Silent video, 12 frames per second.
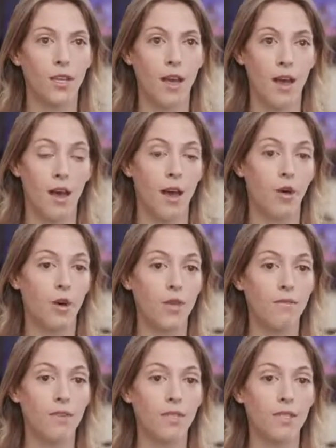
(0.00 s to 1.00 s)
or
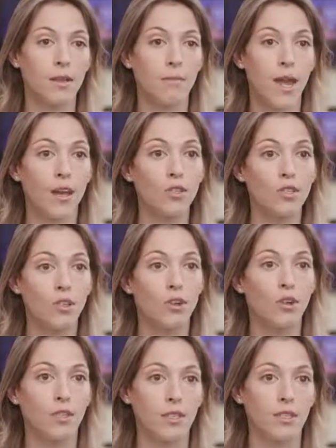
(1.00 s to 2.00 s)
even some national
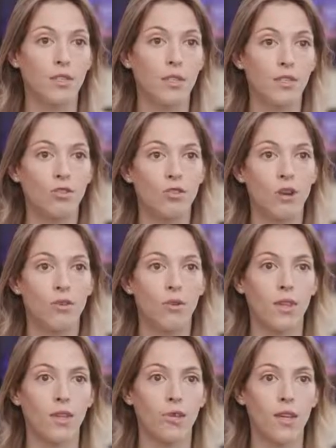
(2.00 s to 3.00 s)
currencies that struggle
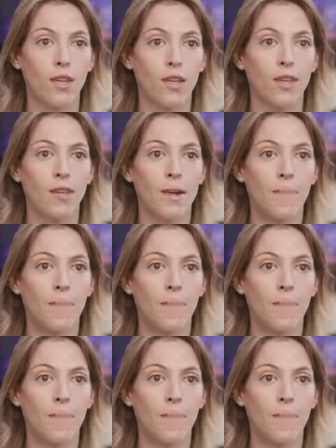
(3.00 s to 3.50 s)
with liquidity,